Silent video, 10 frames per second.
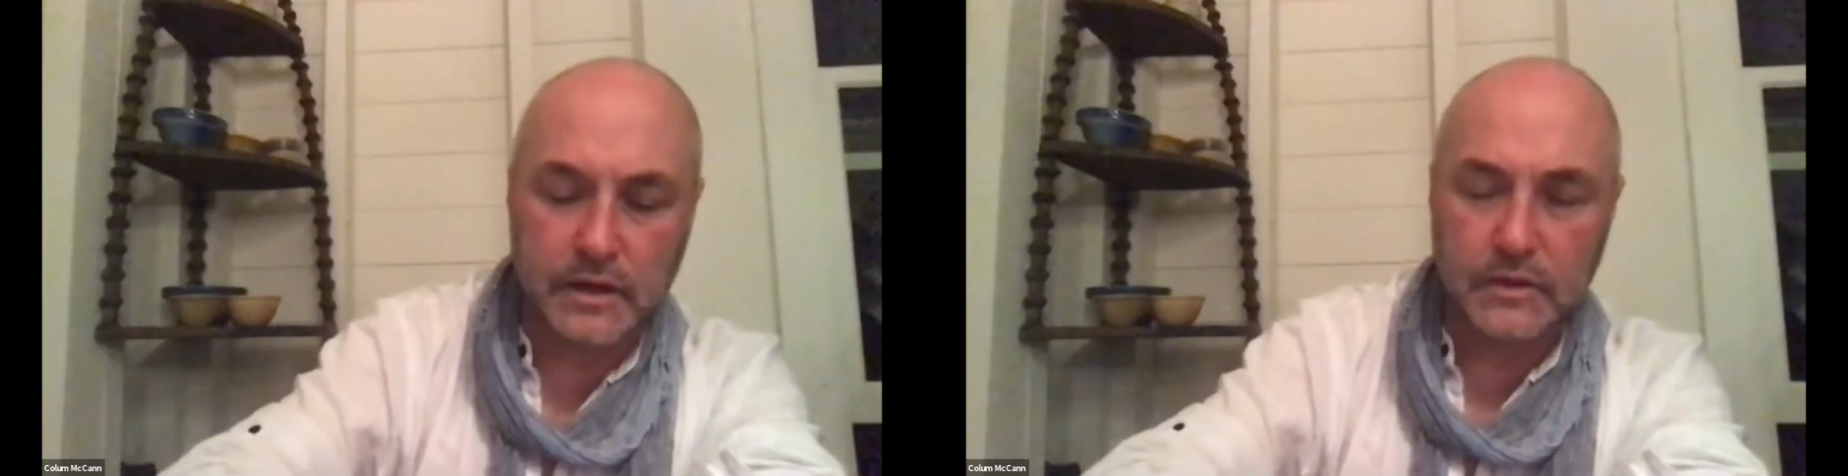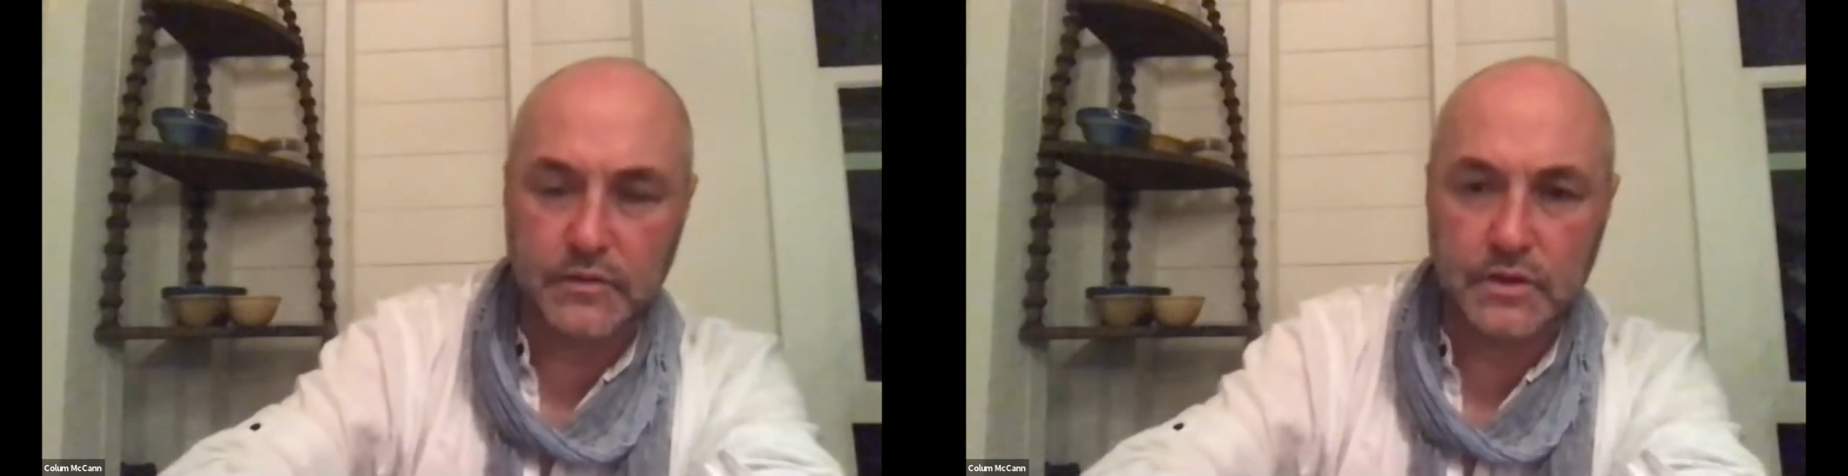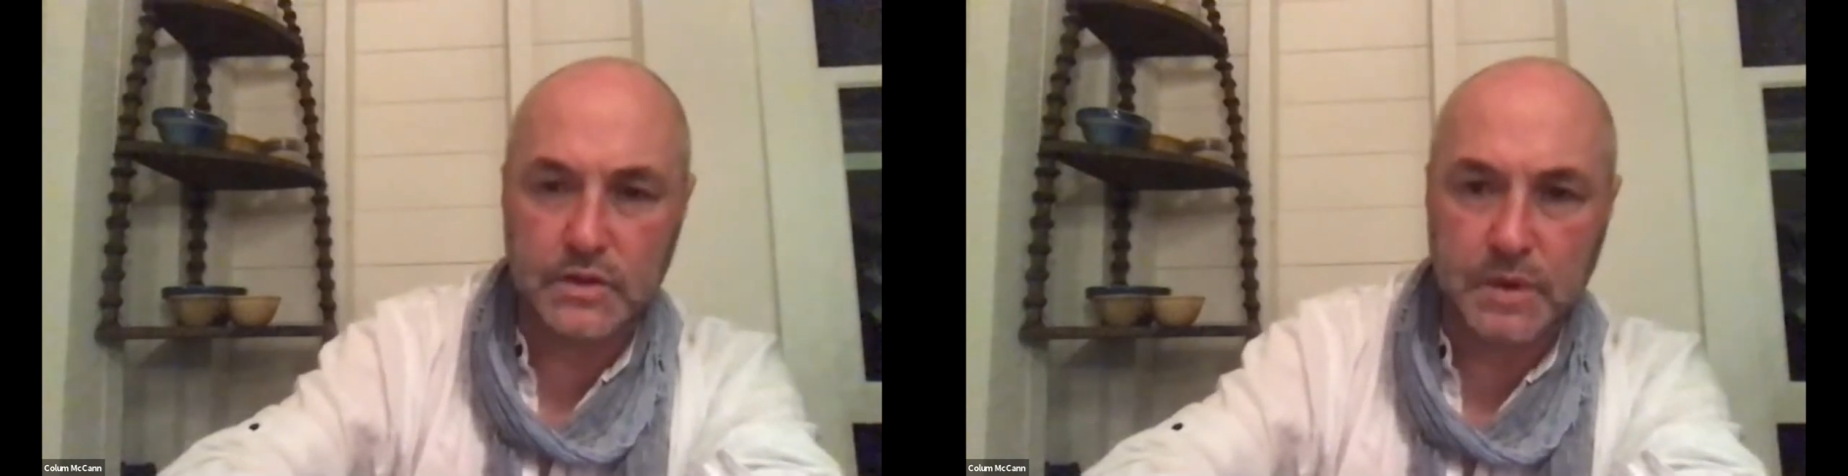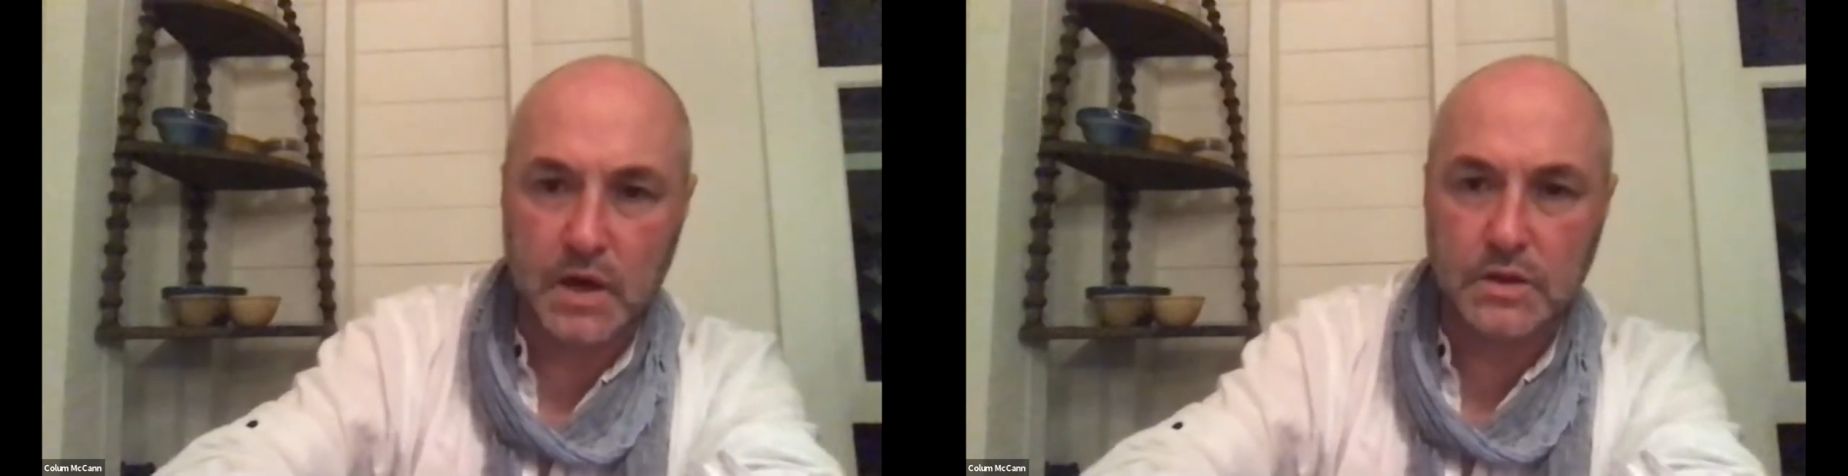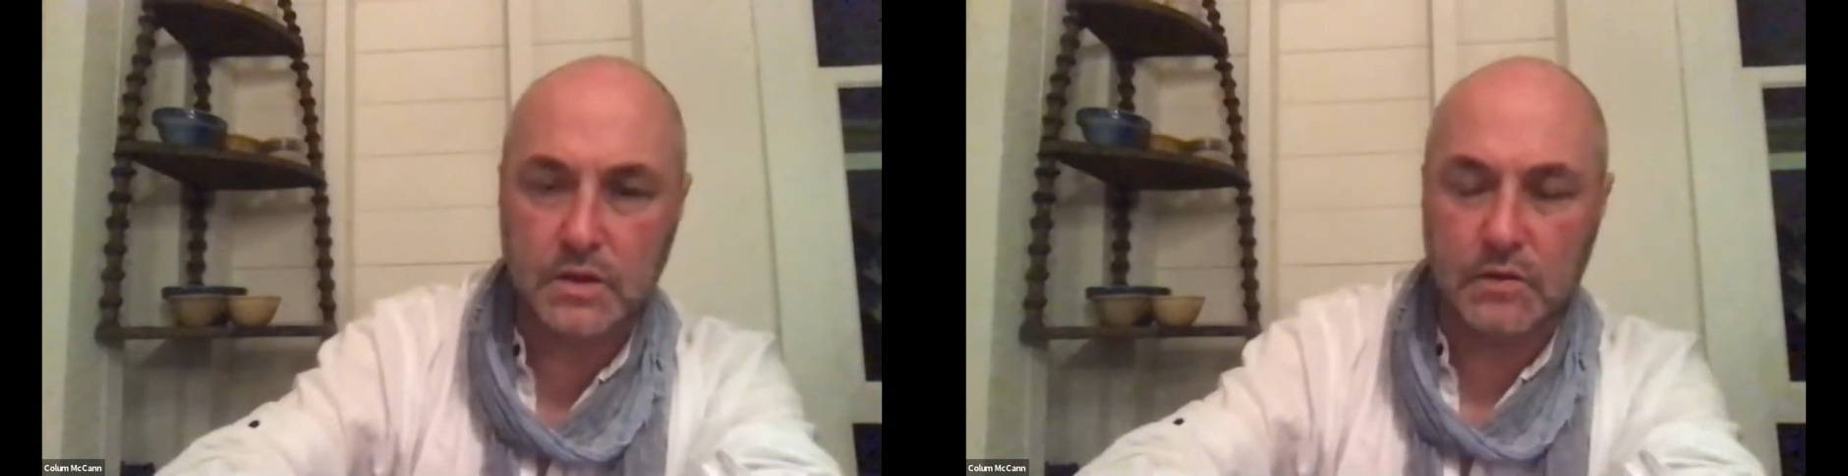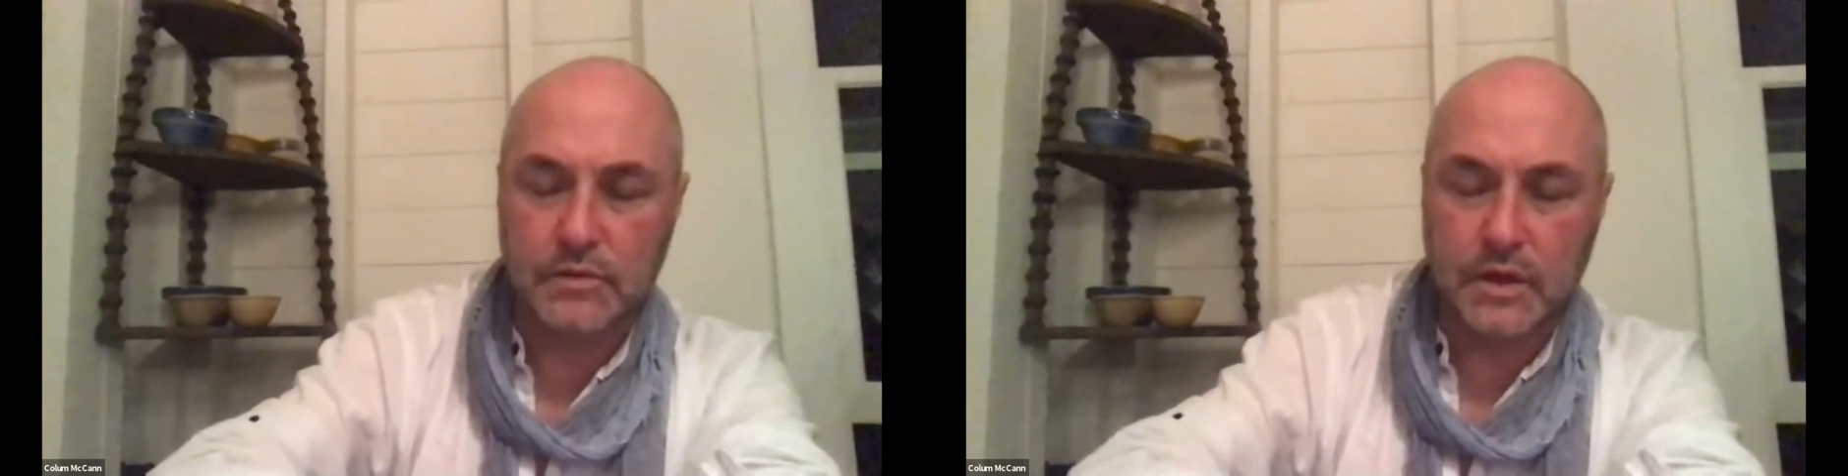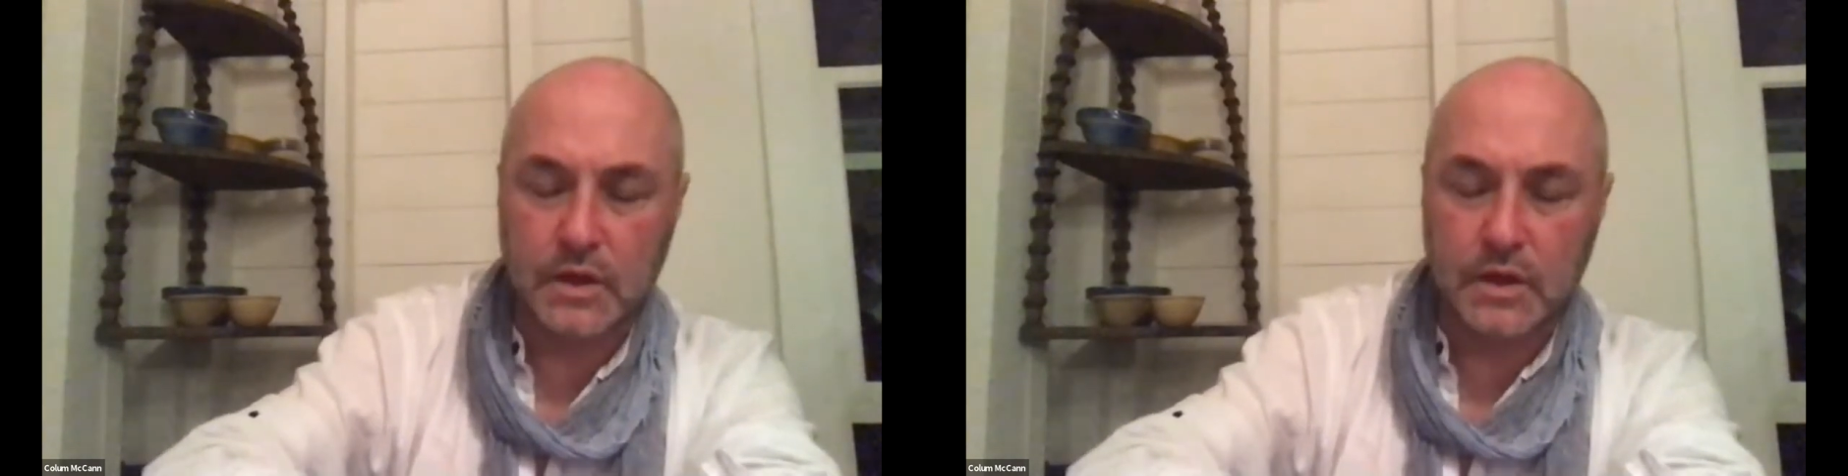if you're smart enough,